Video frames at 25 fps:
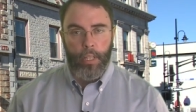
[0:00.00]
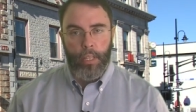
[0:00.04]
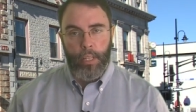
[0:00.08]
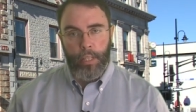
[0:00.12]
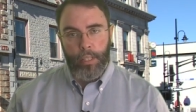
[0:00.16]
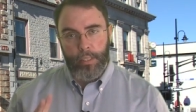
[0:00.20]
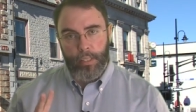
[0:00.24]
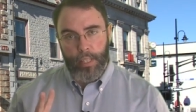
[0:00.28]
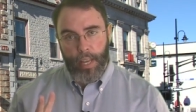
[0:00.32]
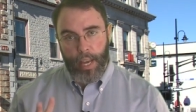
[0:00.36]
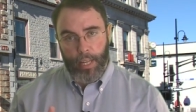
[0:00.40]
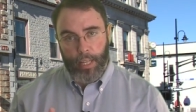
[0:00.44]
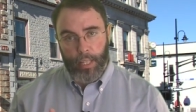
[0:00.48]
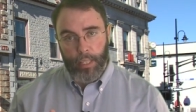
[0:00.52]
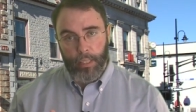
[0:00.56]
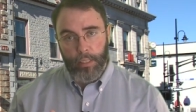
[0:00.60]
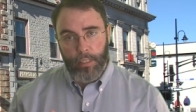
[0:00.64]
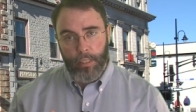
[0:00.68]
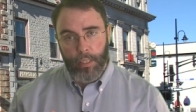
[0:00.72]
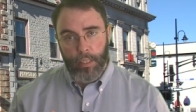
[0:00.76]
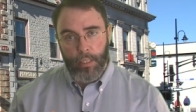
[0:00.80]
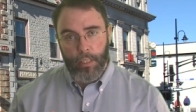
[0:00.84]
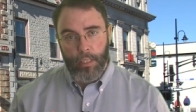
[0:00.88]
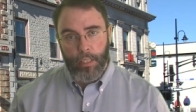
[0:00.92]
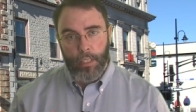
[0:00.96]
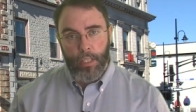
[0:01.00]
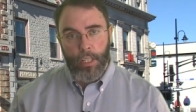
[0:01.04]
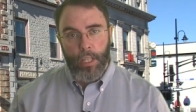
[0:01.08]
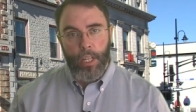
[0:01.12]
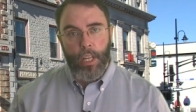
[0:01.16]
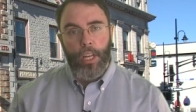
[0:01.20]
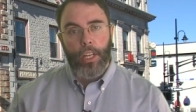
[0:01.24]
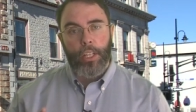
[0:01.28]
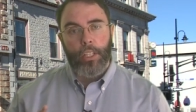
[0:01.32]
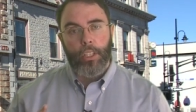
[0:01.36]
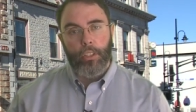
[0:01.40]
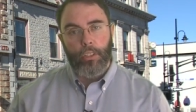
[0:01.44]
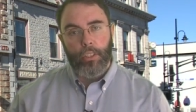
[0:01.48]
Second,
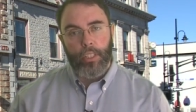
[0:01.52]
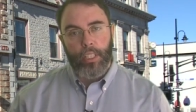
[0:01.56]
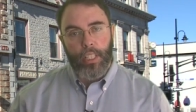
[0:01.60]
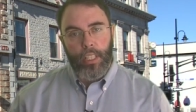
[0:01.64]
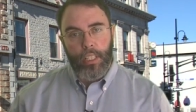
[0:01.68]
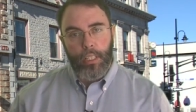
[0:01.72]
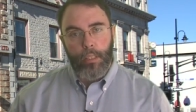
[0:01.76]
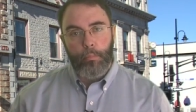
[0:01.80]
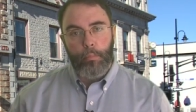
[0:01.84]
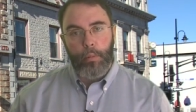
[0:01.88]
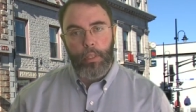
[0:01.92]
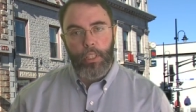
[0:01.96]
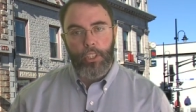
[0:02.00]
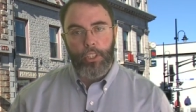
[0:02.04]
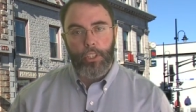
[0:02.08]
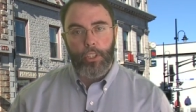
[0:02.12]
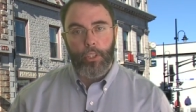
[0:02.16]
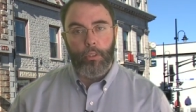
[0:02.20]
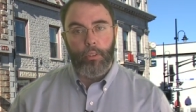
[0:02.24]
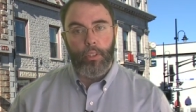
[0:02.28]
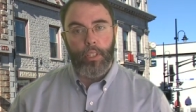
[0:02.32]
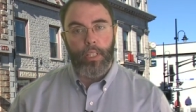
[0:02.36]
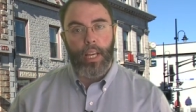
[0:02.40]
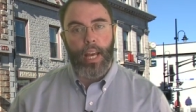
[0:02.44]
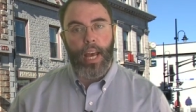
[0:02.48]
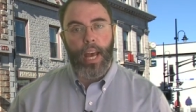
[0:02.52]
you need to be shooting